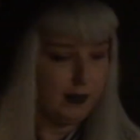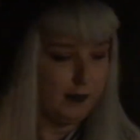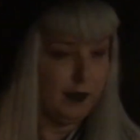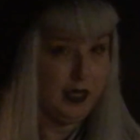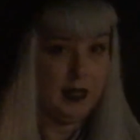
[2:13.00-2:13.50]
the
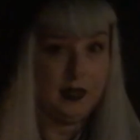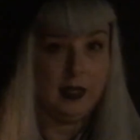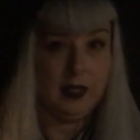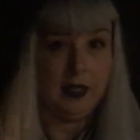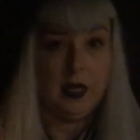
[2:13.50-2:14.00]
fact
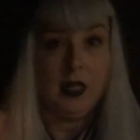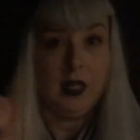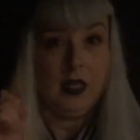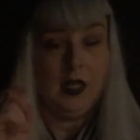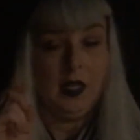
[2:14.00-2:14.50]
that
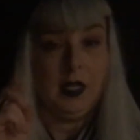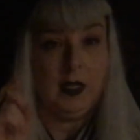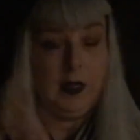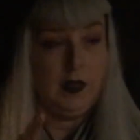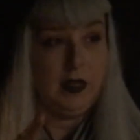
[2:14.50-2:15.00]

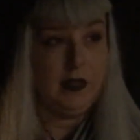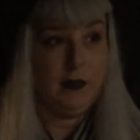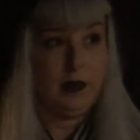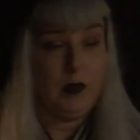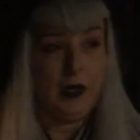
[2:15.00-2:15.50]
nearly
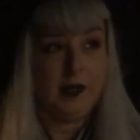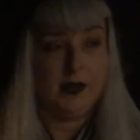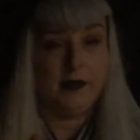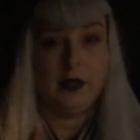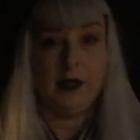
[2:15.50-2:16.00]
3 weeks
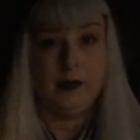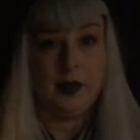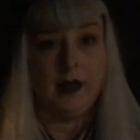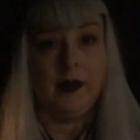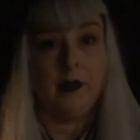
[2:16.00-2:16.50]
of this
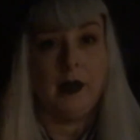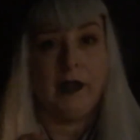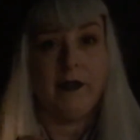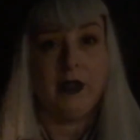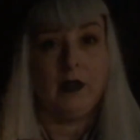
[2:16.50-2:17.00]
month,
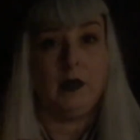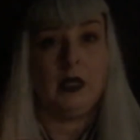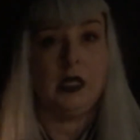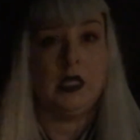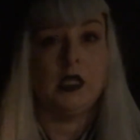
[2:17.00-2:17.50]
my
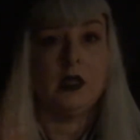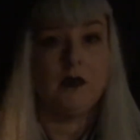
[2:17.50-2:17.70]
family,